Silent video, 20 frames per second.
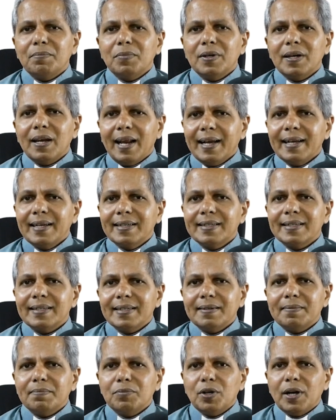like
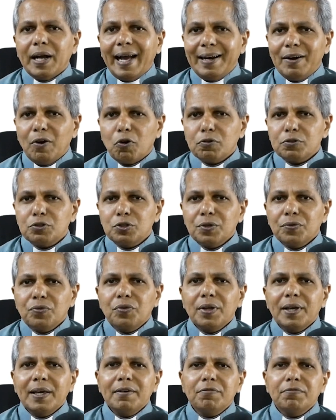An Honest
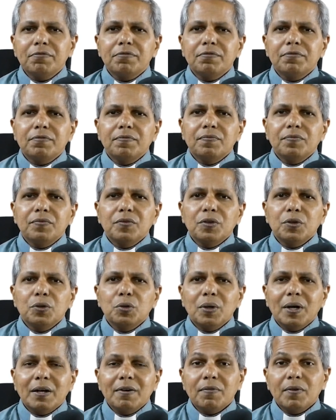Thief.
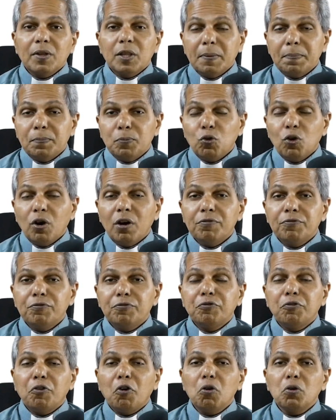You have The Poor
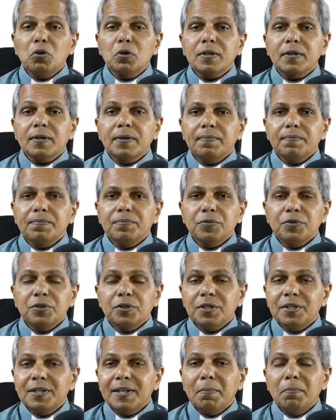Folk,
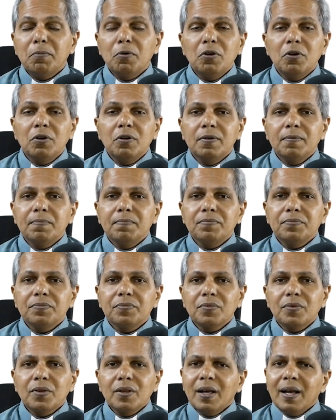The Double,
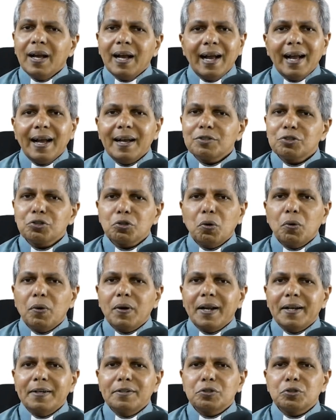so
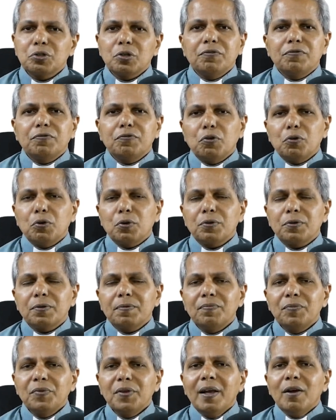on and so forth.
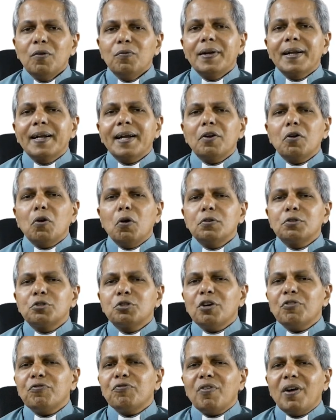We can
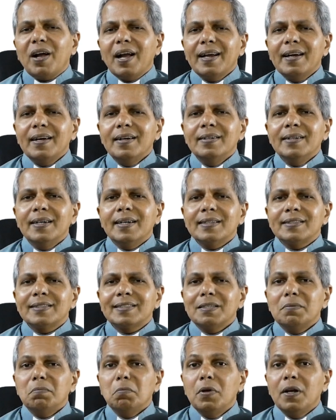also find
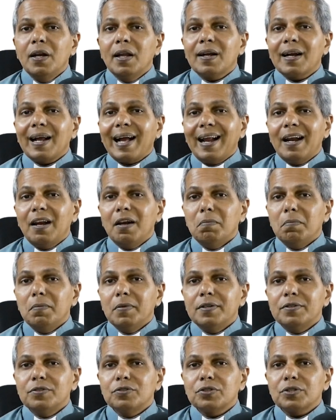similar
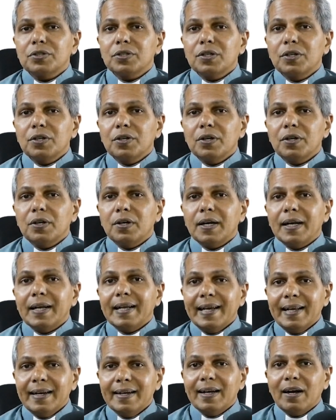elements
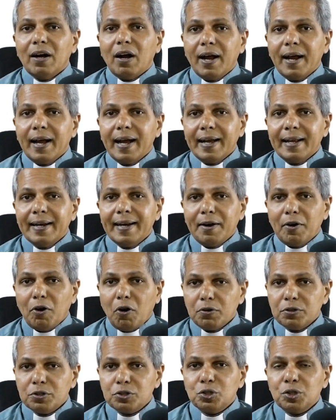in An
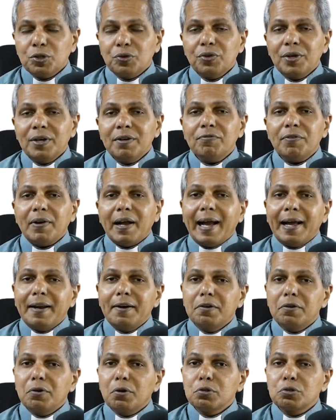Honest Thief
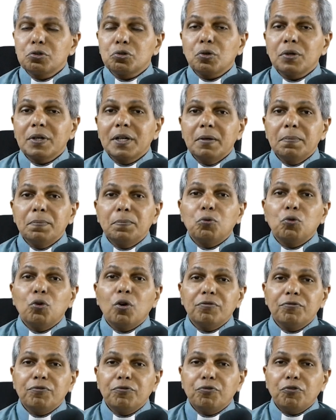and also in
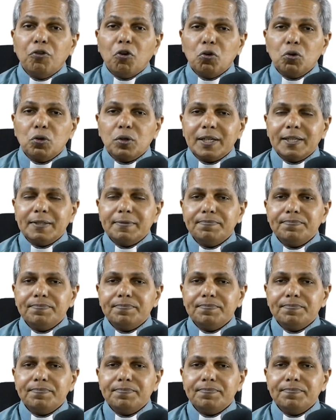Poor Folk.